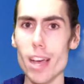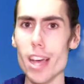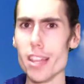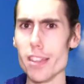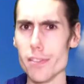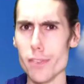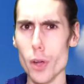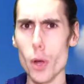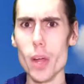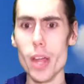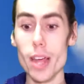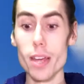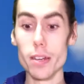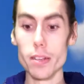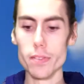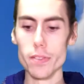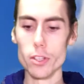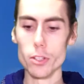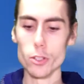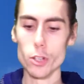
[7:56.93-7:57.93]
at the very
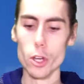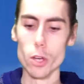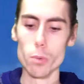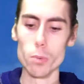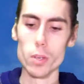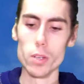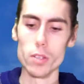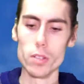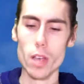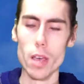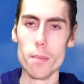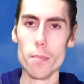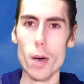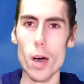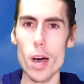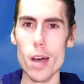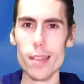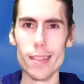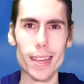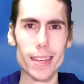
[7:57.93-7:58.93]
end of the show because I
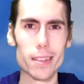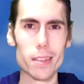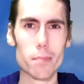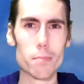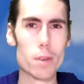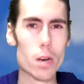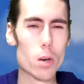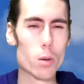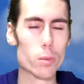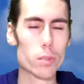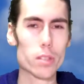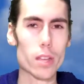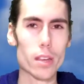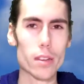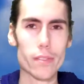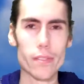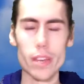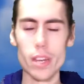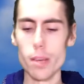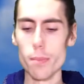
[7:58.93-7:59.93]
bought like the most
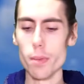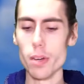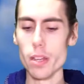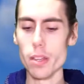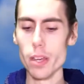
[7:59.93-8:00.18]
out of anybody